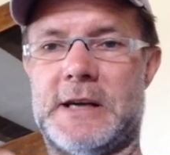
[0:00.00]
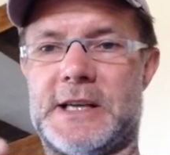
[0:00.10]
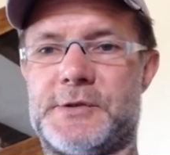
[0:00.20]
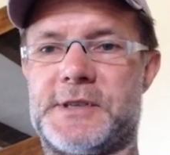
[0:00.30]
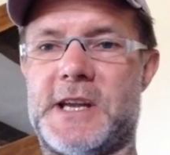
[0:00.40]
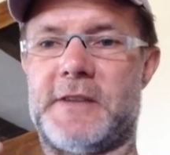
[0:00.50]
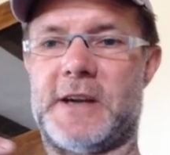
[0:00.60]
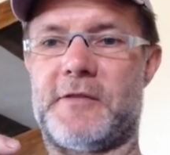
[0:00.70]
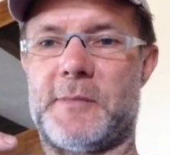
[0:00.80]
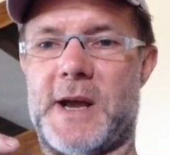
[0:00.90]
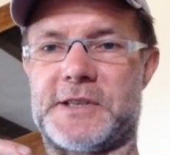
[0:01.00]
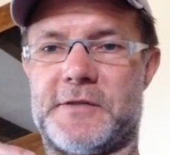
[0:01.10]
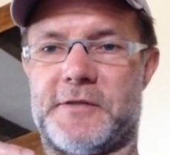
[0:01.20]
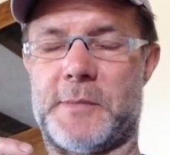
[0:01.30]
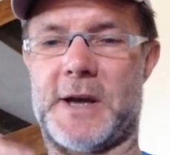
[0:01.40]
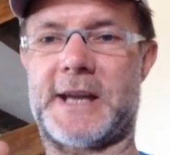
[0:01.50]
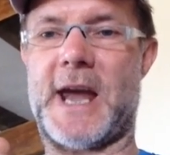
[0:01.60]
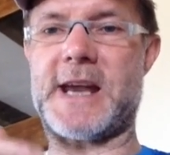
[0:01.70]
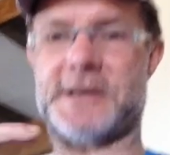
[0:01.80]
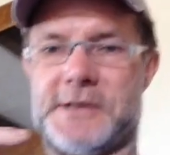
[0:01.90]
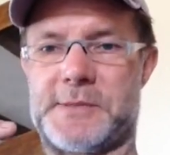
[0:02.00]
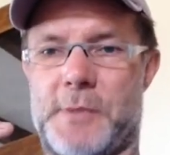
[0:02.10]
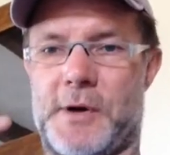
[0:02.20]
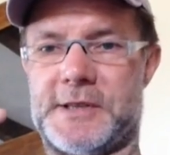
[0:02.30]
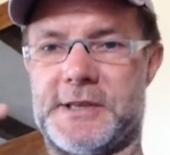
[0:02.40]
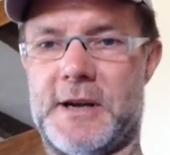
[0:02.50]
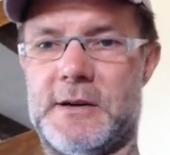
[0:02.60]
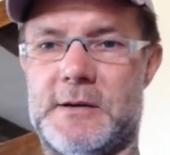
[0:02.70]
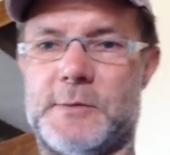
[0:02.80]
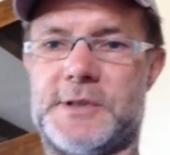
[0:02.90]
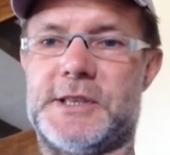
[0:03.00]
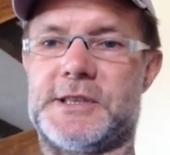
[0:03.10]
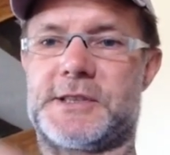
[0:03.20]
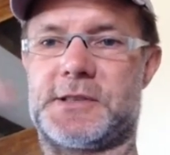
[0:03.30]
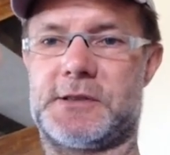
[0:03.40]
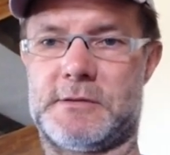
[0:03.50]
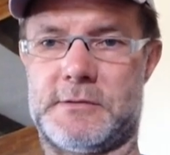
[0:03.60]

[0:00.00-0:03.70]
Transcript: It's receiving information from my cadence monitor, which is